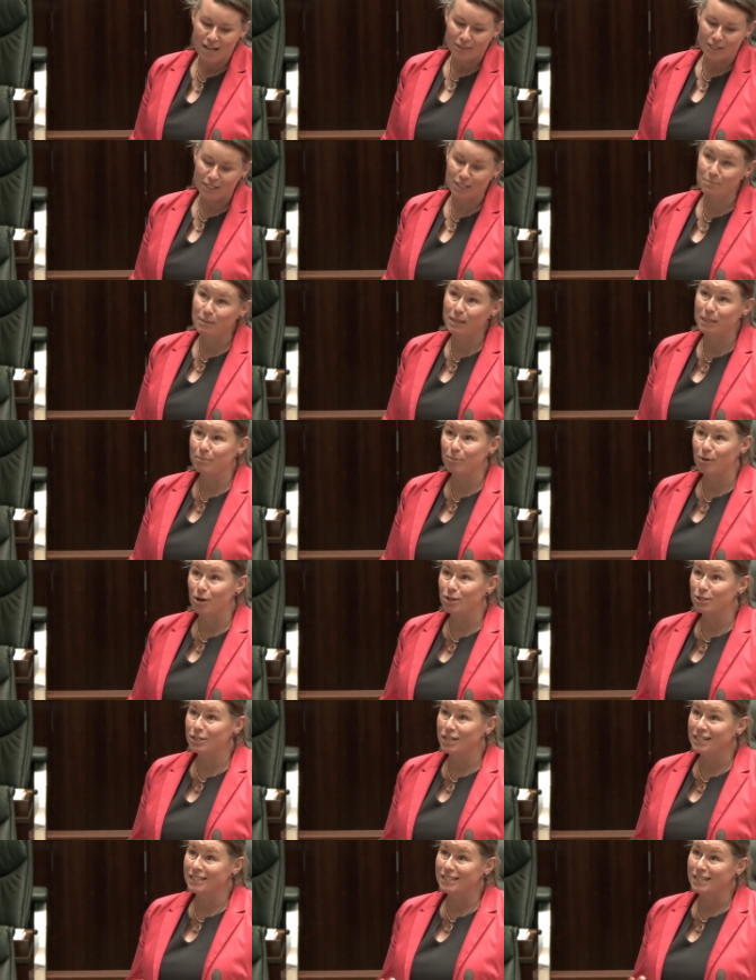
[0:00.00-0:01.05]
This has been a
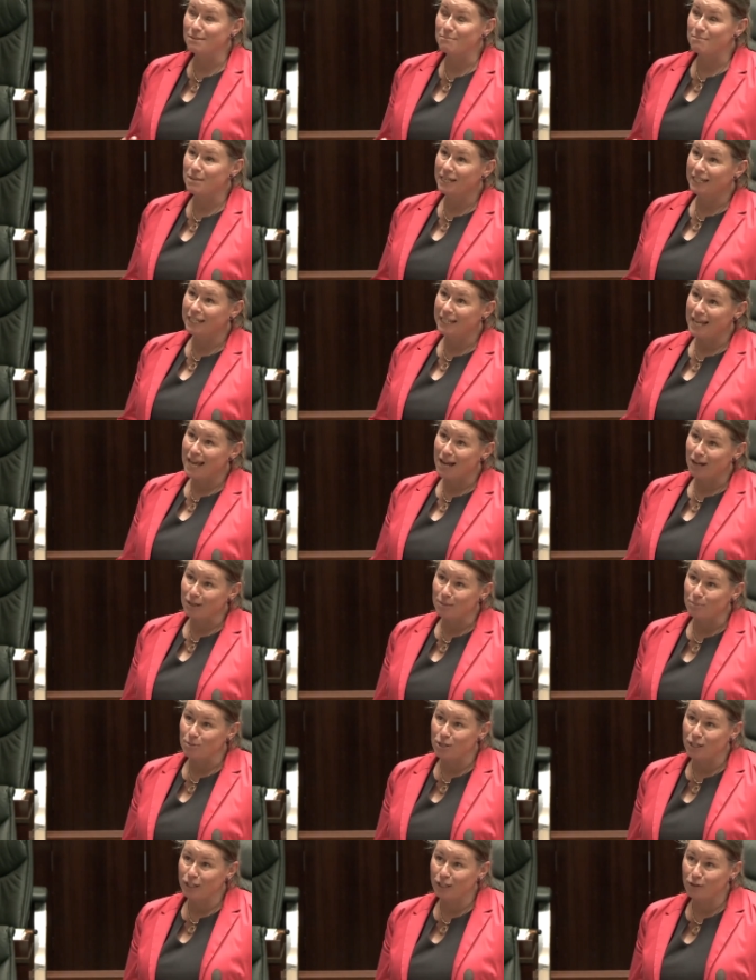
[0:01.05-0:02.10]
project that many in our
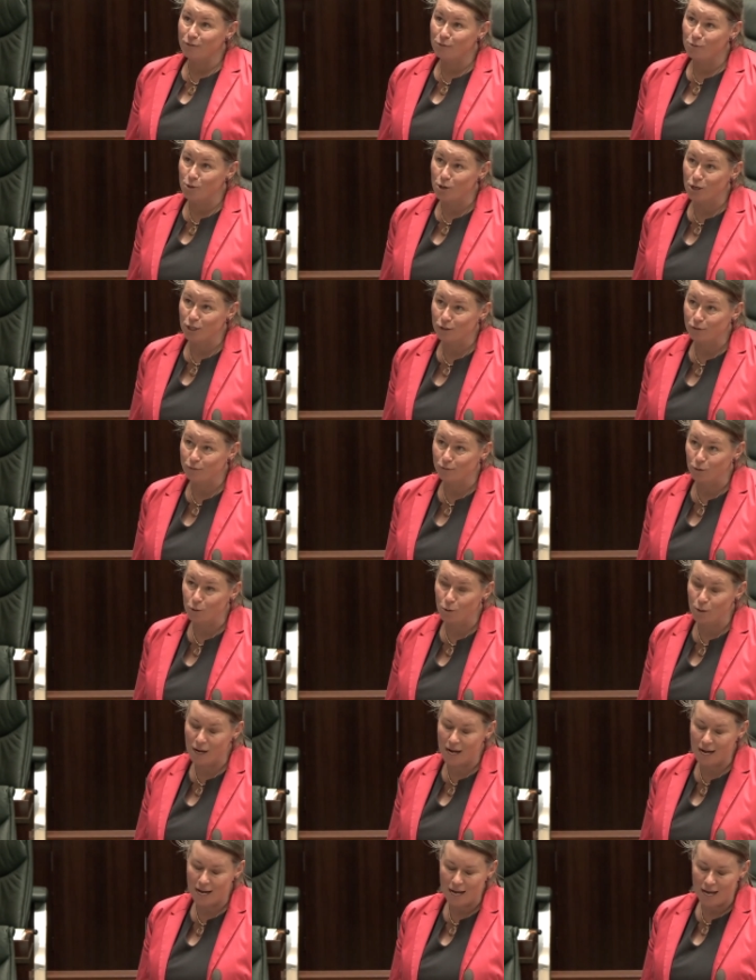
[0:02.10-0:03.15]
community have worked
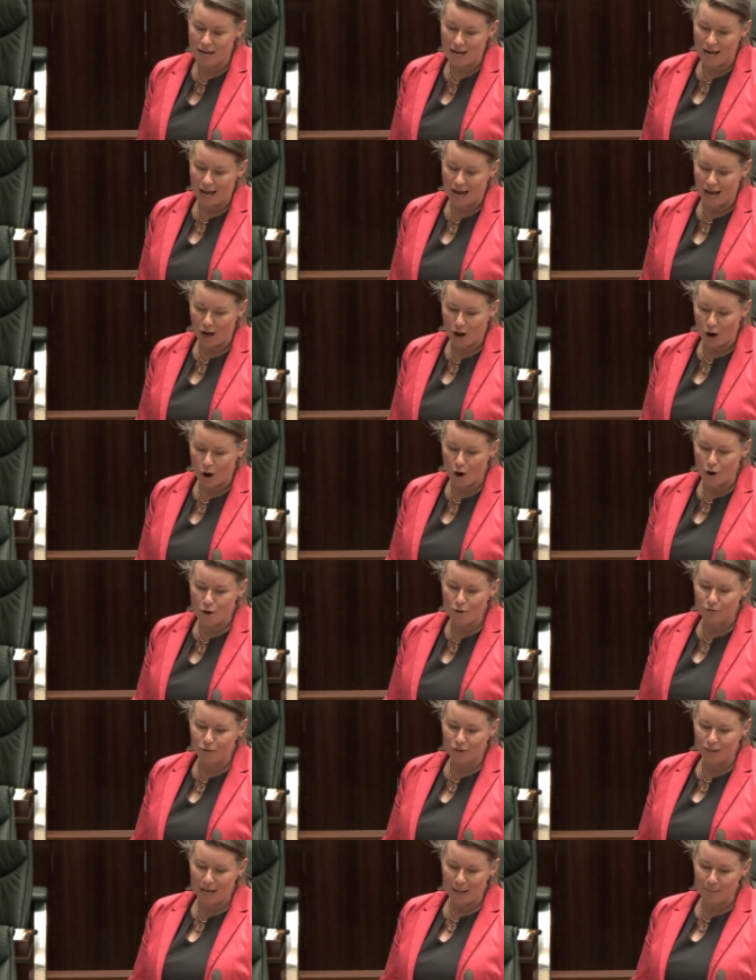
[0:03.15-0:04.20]
for uh,
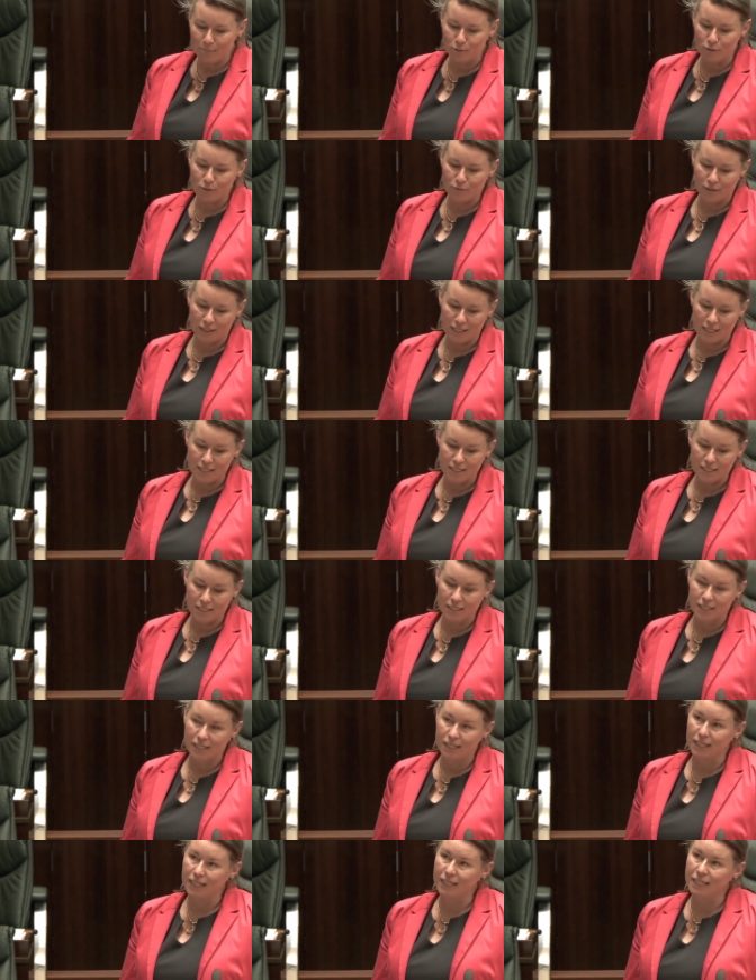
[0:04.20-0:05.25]
over a number of years.
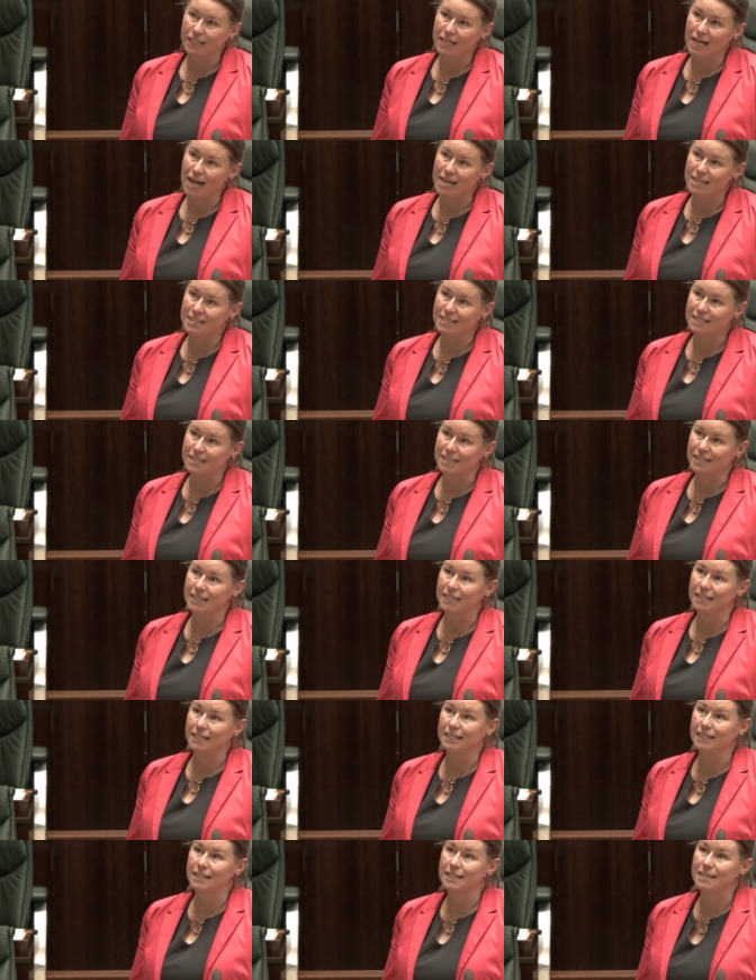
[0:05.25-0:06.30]
It has
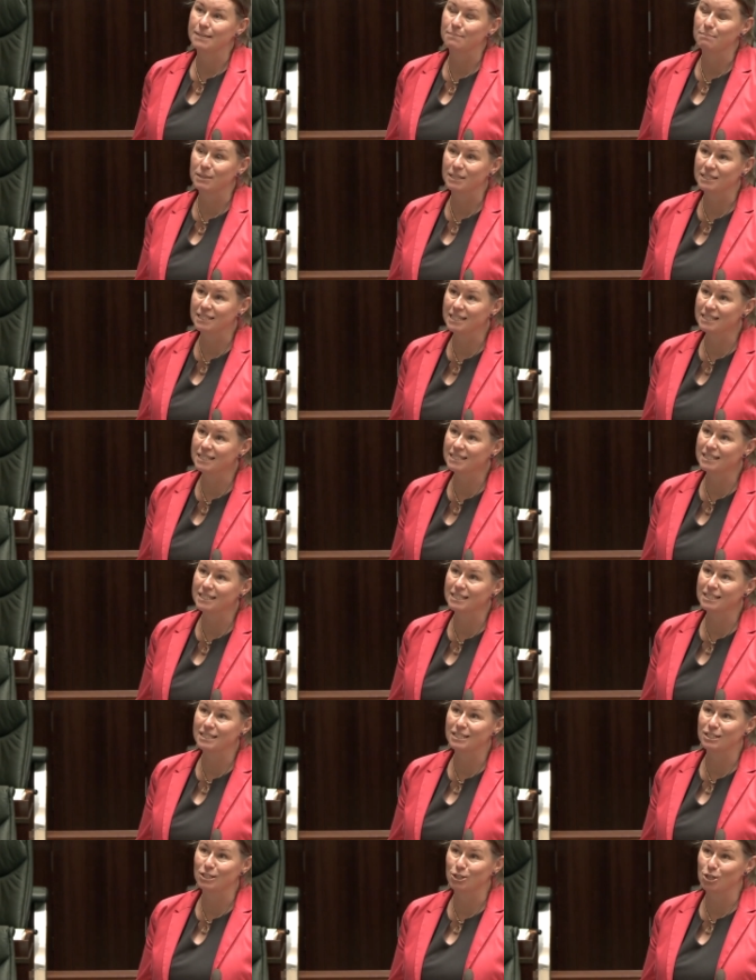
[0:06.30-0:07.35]
seen
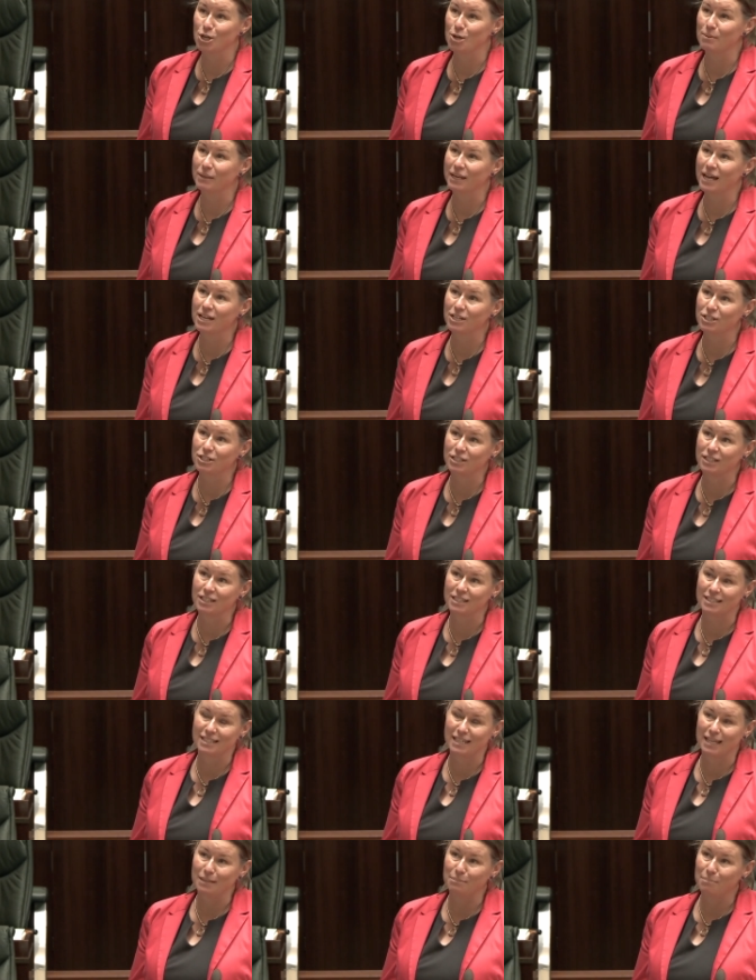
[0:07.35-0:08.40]
persistence, determination,
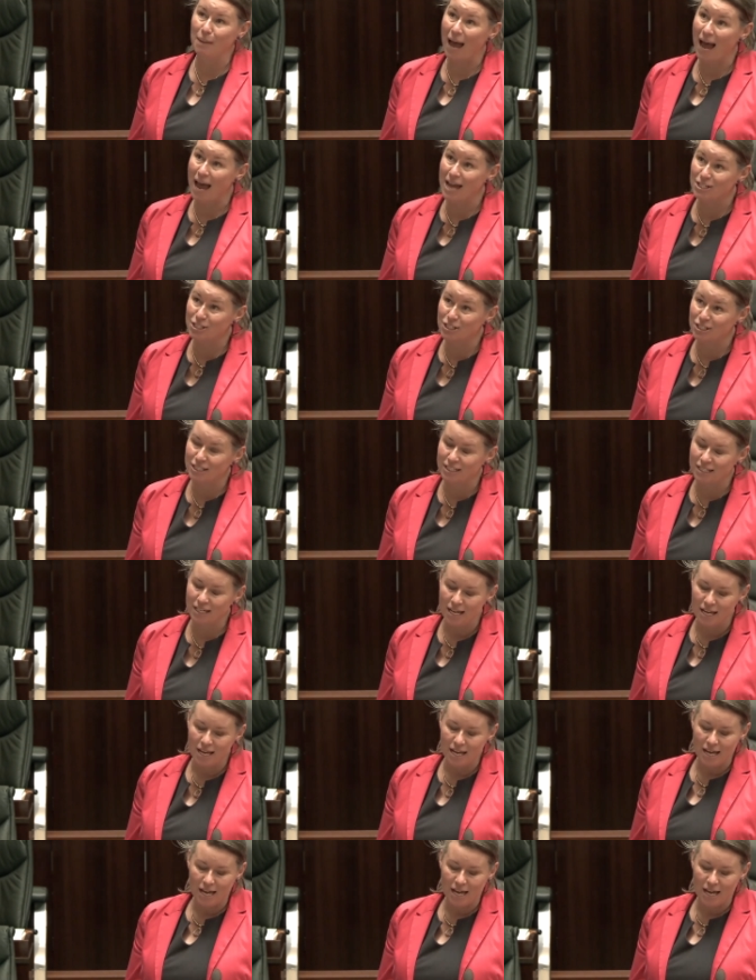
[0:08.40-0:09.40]
it's seen passion,